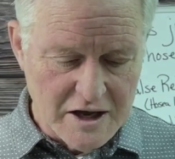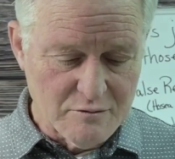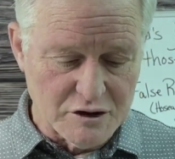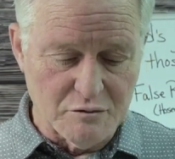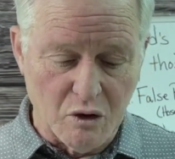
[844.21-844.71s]

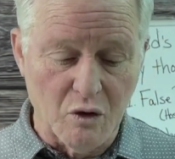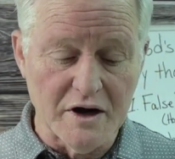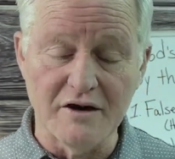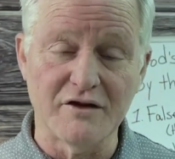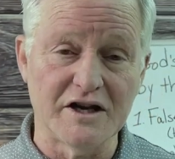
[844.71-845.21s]
But the
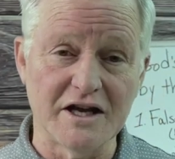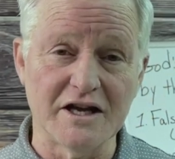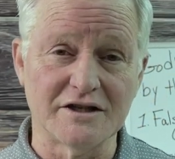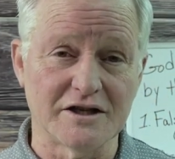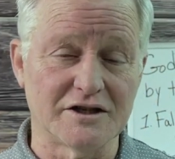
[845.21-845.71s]
point of it
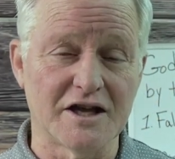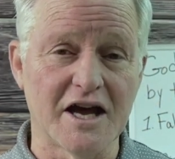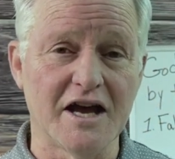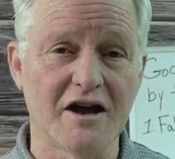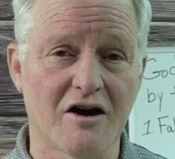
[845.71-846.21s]
is
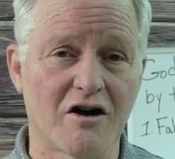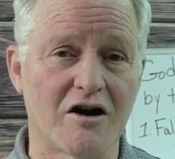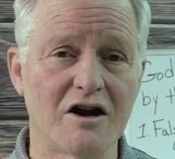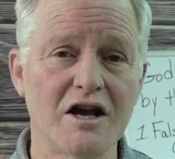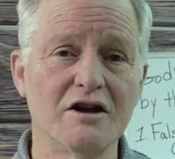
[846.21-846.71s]
they
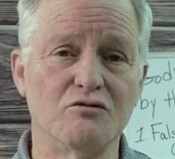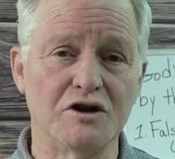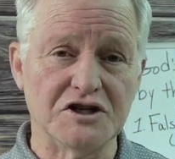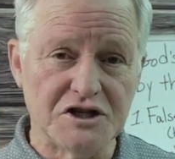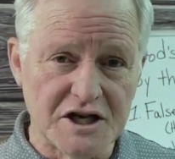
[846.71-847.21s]
are
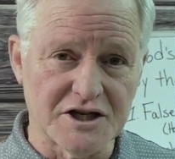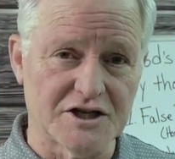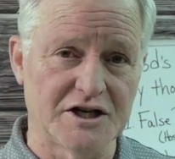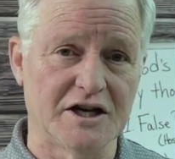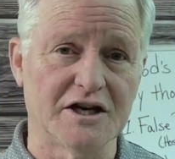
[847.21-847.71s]

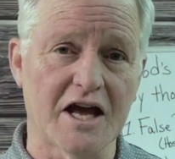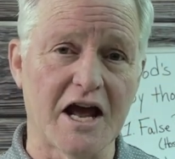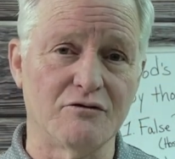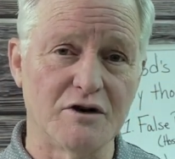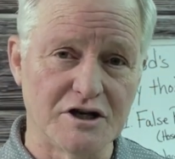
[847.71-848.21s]
resistant
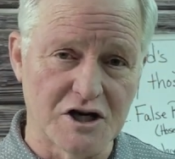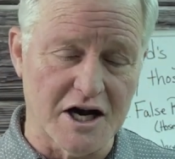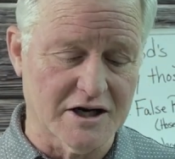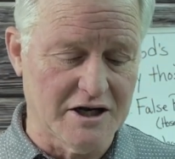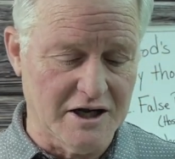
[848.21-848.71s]
and
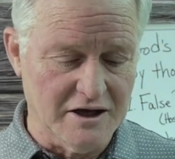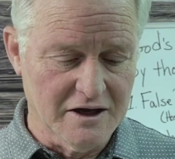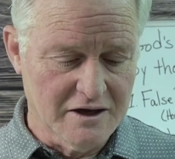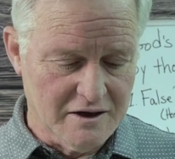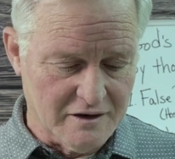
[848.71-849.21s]
rejecting
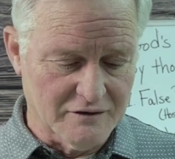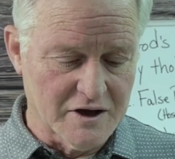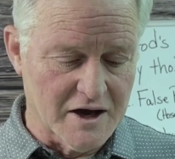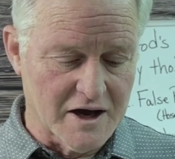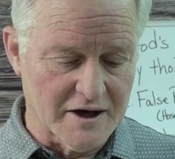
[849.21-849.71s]
of
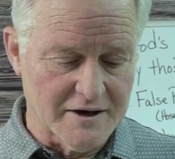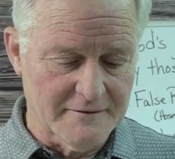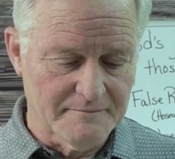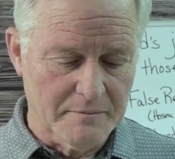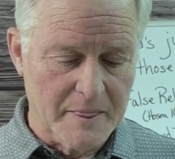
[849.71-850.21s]
God.
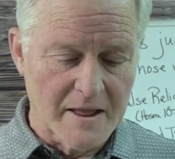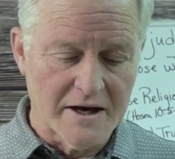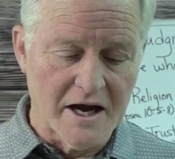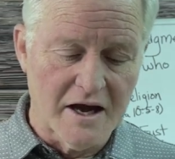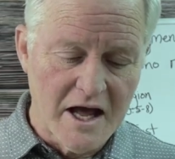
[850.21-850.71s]

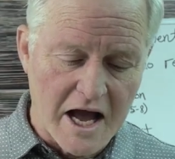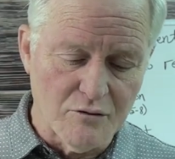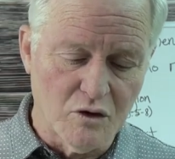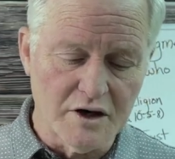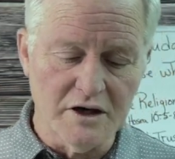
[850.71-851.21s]
Now, I
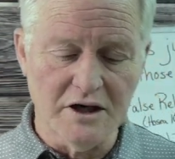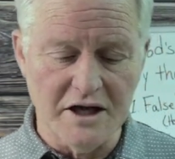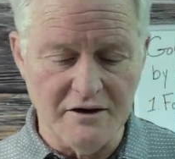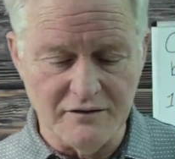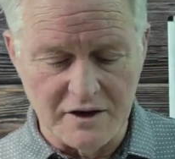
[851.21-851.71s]
want to
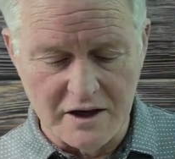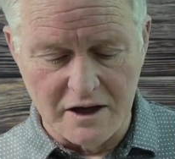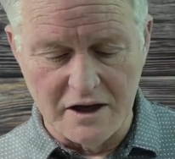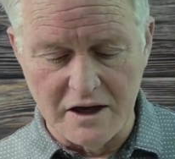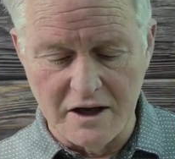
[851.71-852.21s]
leave,
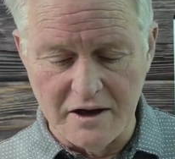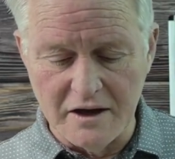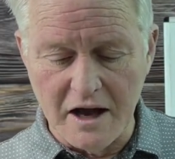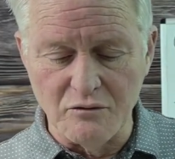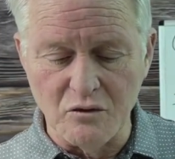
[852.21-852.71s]

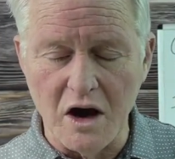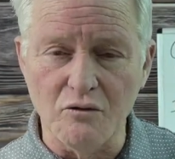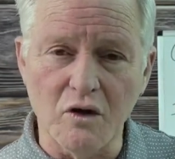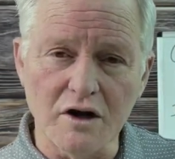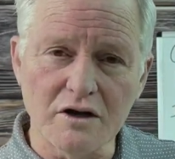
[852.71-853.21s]
I
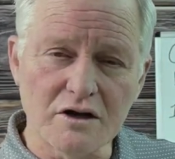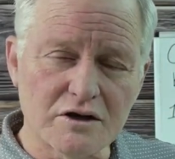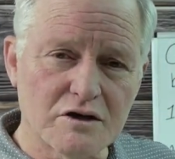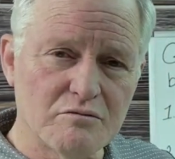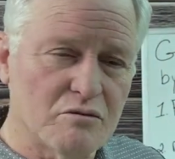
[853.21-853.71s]
want
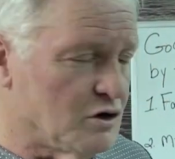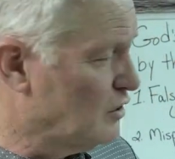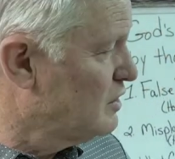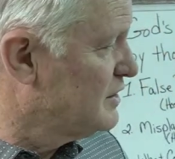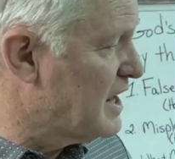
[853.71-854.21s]
to
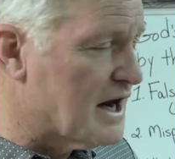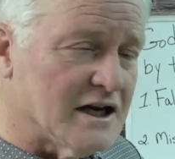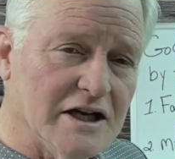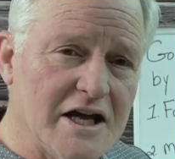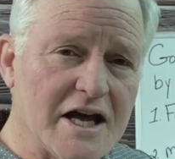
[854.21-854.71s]
look at that
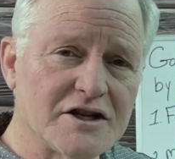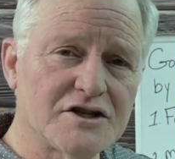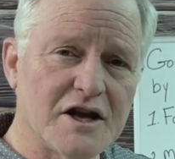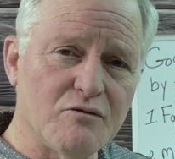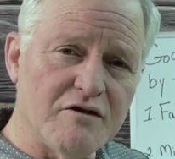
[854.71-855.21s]

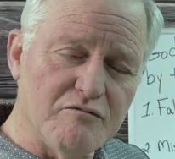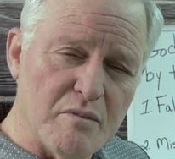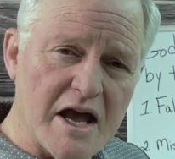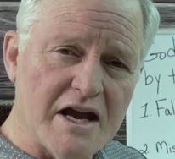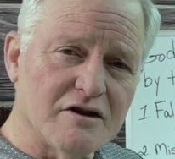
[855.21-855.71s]
list that we've
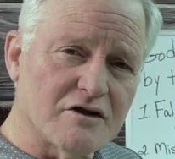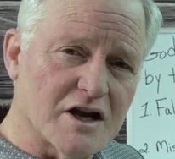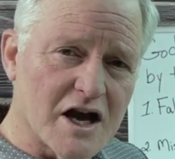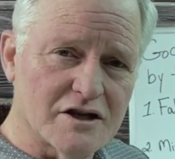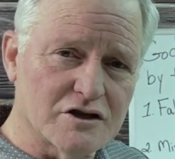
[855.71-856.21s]
made of the
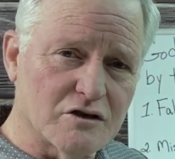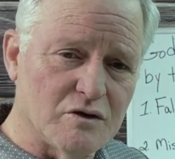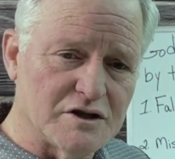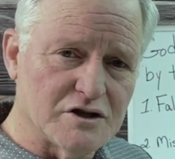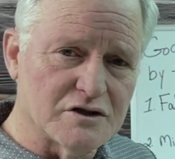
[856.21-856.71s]

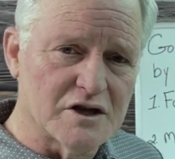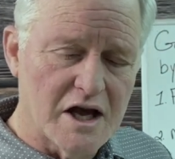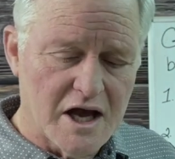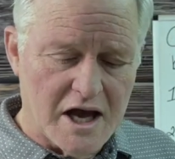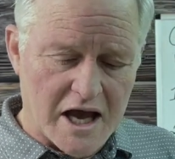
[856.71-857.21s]
consequences,
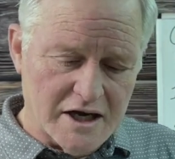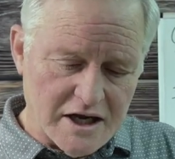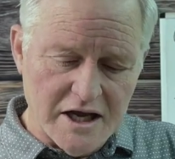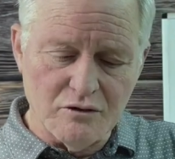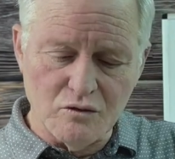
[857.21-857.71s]

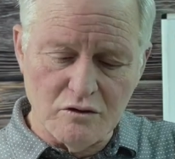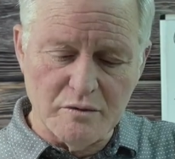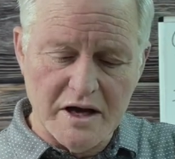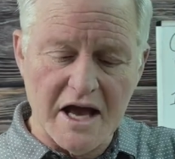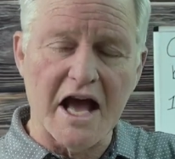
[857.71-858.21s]
and it will
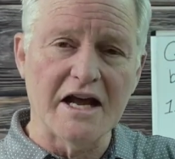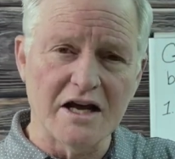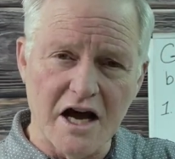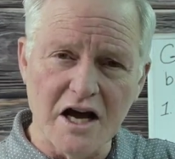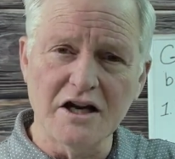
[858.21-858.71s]
be
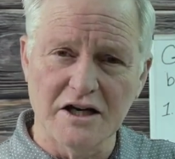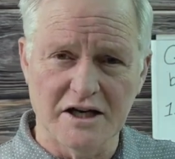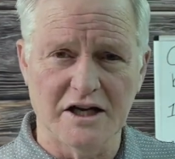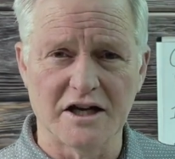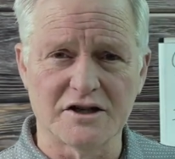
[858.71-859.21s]
an ugly
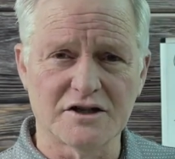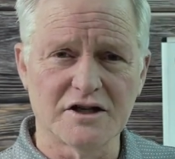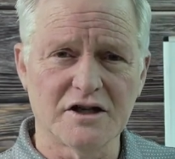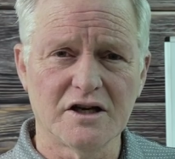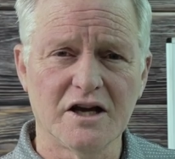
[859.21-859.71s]
list.
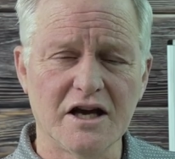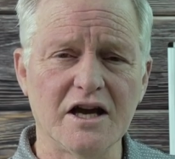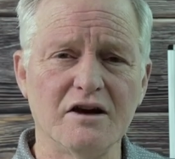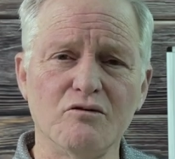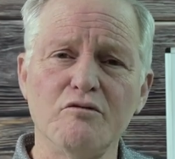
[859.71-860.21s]

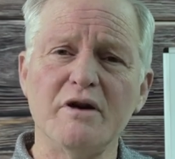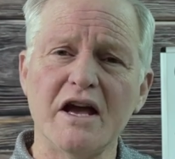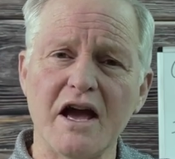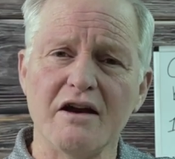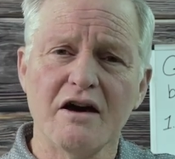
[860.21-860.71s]
It will
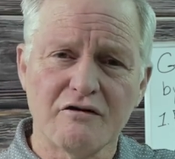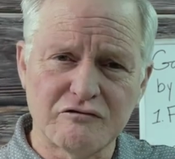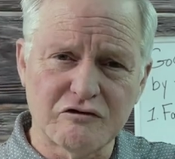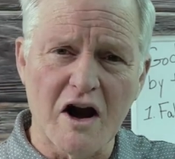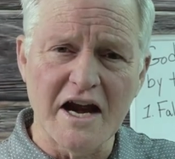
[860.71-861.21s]
be a
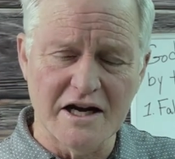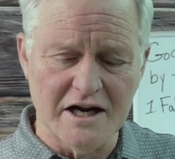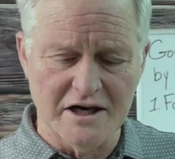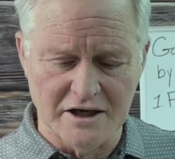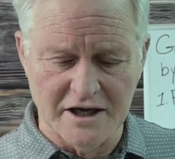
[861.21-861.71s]

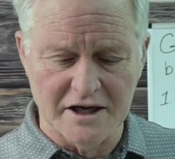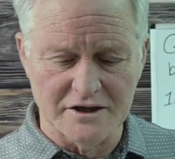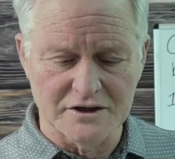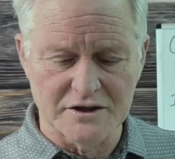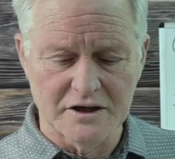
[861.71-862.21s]
frightening
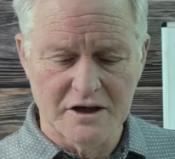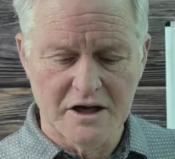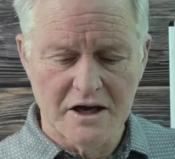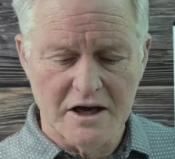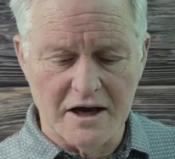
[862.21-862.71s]
list.
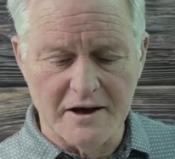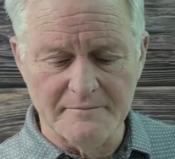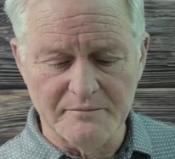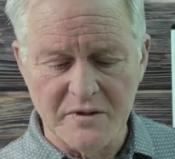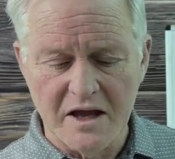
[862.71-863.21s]

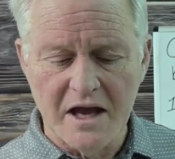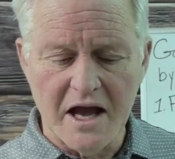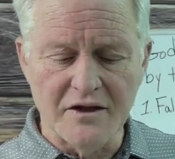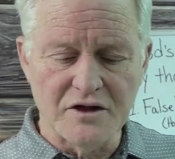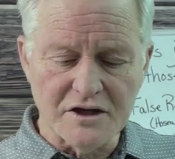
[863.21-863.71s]
And
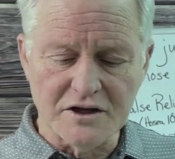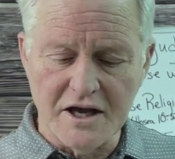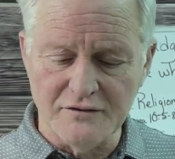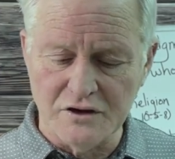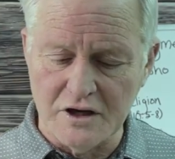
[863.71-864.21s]
this
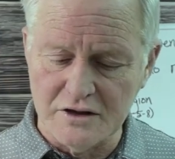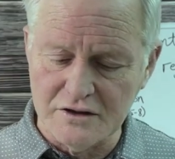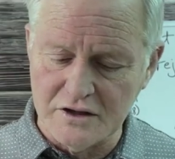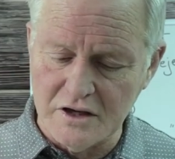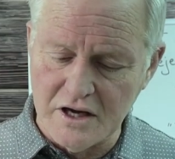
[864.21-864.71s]
gives
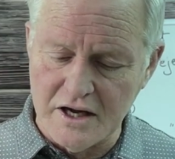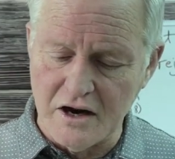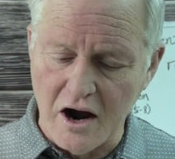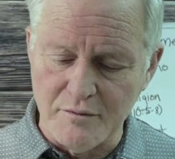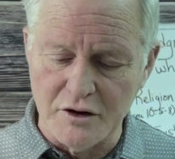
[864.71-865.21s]
us an
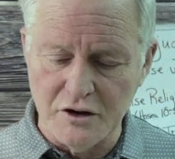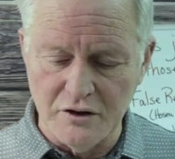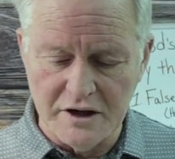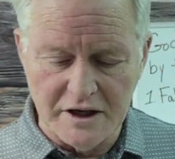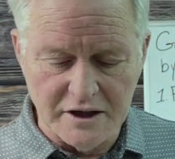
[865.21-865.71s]

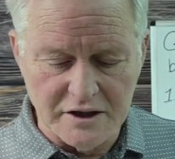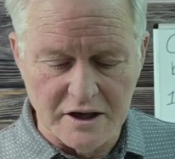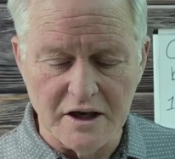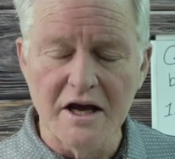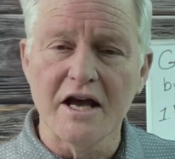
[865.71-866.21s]
opportunity to
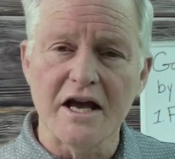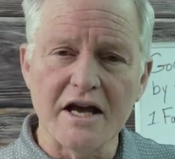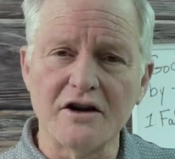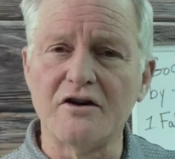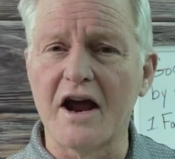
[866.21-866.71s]

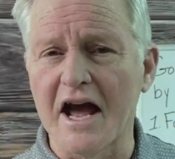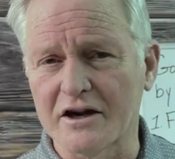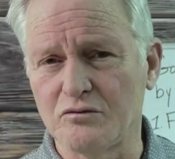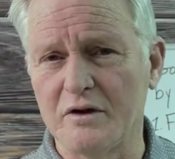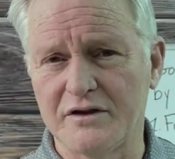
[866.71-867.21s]

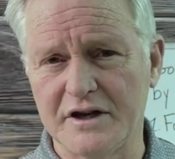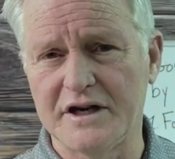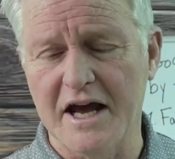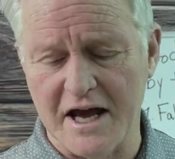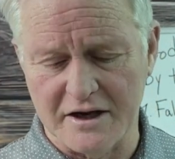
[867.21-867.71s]
interact with the
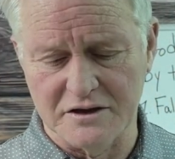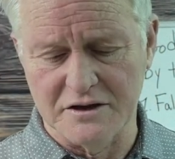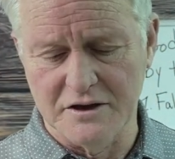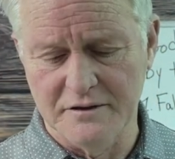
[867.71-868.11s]
text.